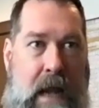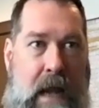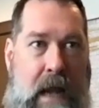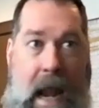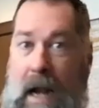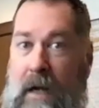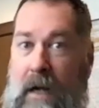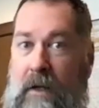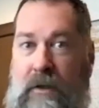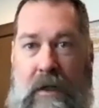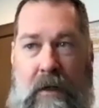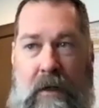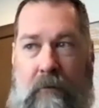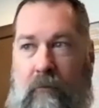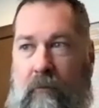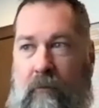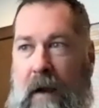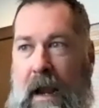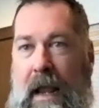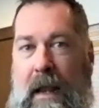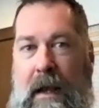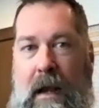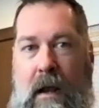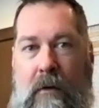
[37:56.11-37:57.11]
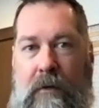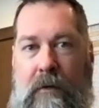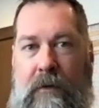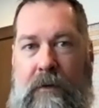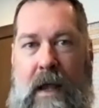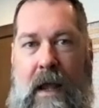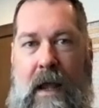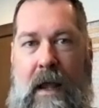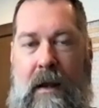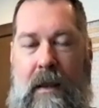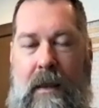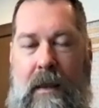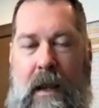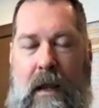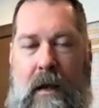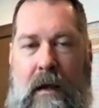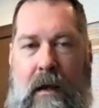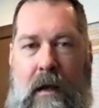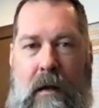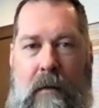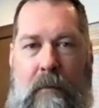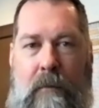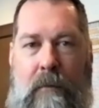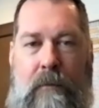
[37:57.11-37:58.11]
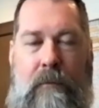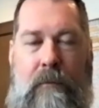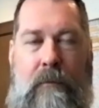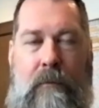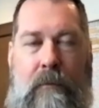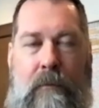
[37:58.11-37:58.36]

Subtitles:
actually ran outside and they ended up,